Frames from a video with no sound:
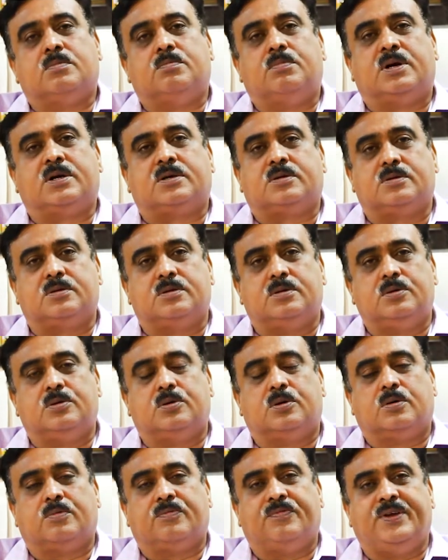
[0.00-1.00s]
But you
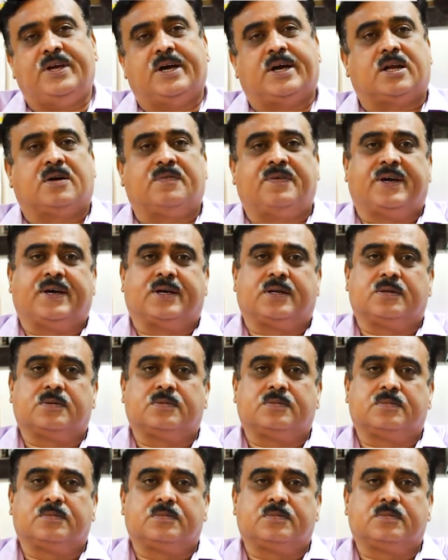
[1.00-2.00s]
know, we are aware
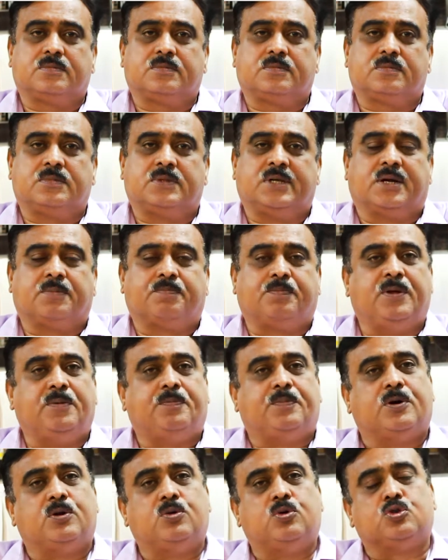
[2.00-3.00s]
that
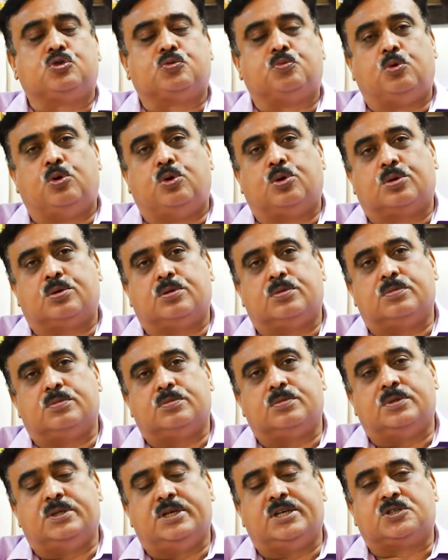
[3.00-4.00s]
people who smoke,
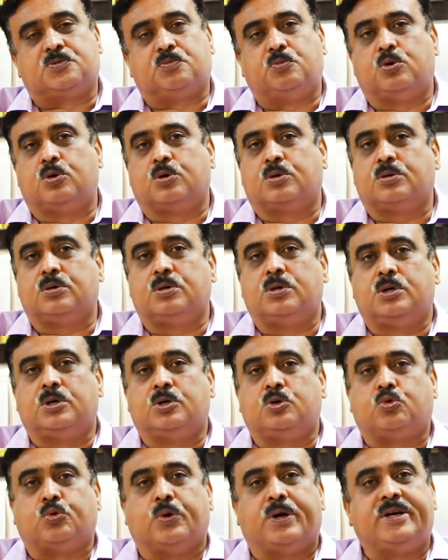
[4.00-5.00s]
they smoke
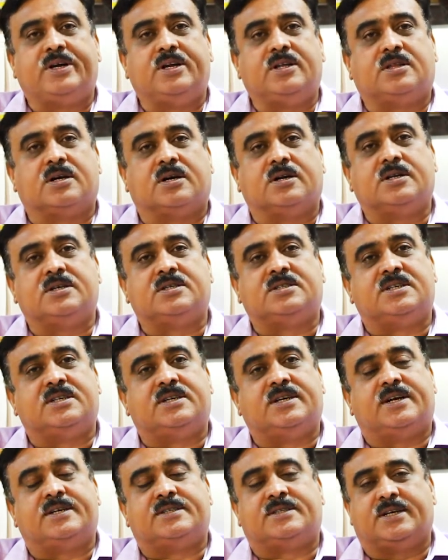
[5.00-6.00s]
20-30
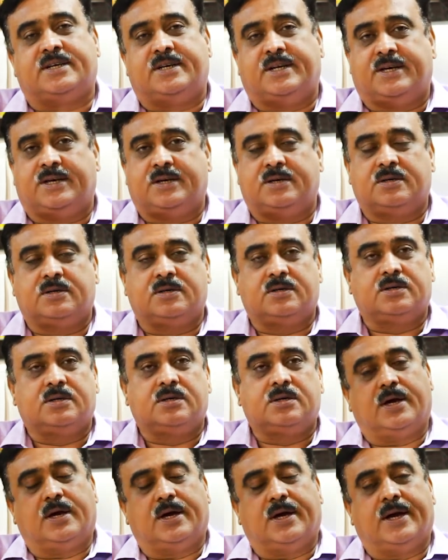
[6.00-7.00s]
cigarettes a day,
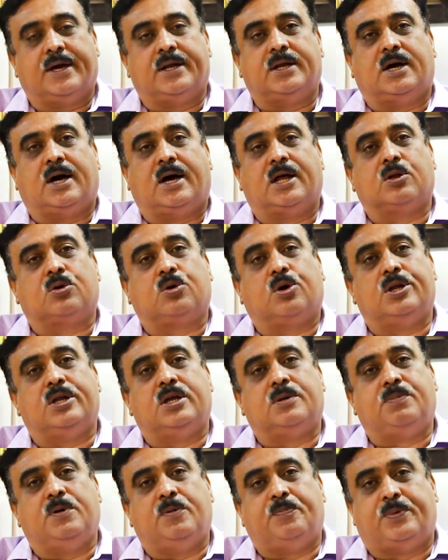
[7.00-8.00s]
and
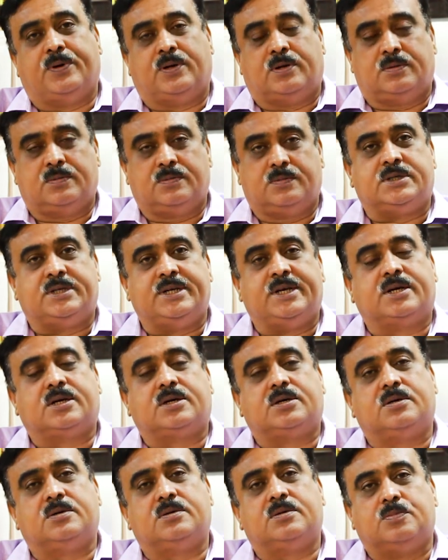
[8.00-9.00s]
alcoholic people
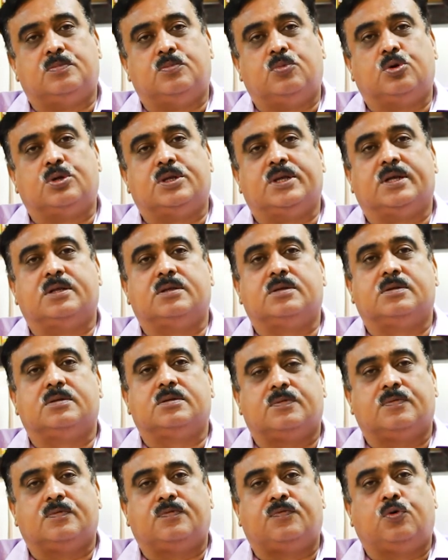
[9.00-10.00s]
take more than
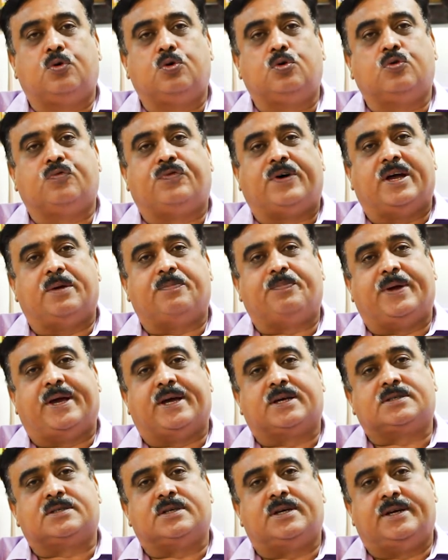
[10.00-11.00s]
4-5
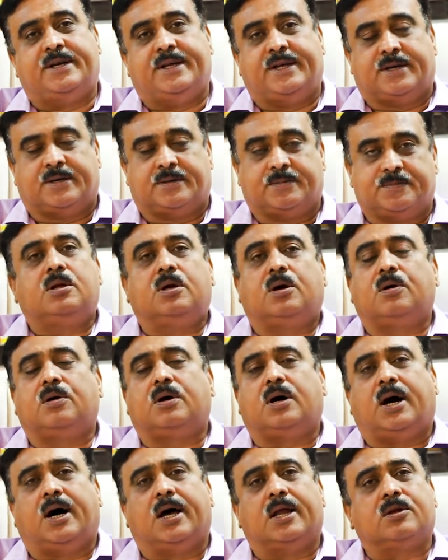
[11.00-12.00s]
packs a day.
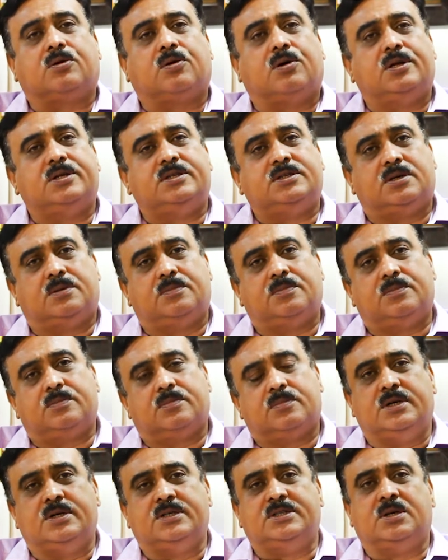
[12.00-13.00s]
Now, alcoholism
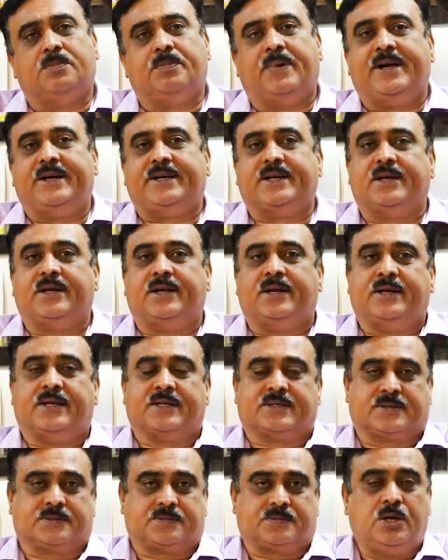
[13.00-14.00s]
is a mental
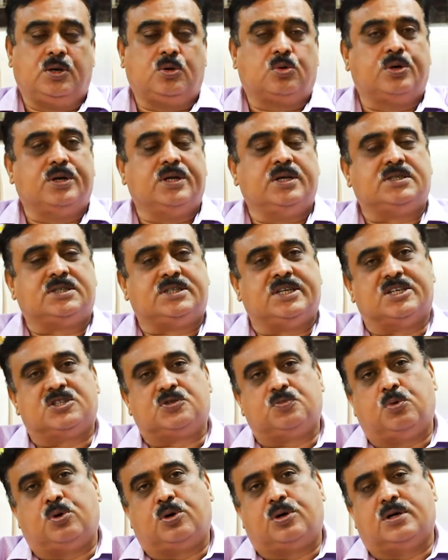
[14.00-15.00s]
illness, including chain
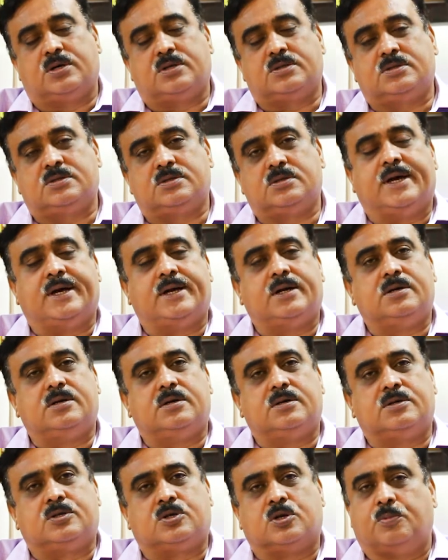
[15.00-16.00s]
smokers and
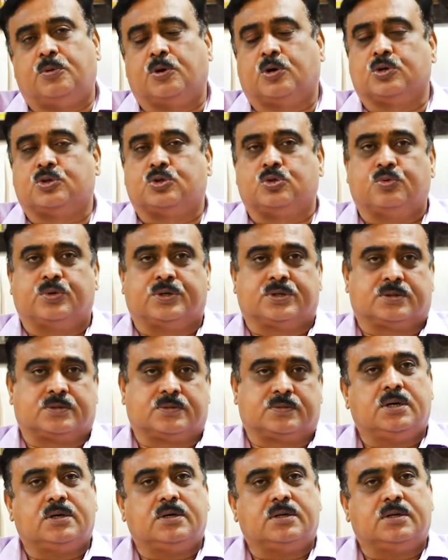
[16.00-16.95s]
tobacco chewers.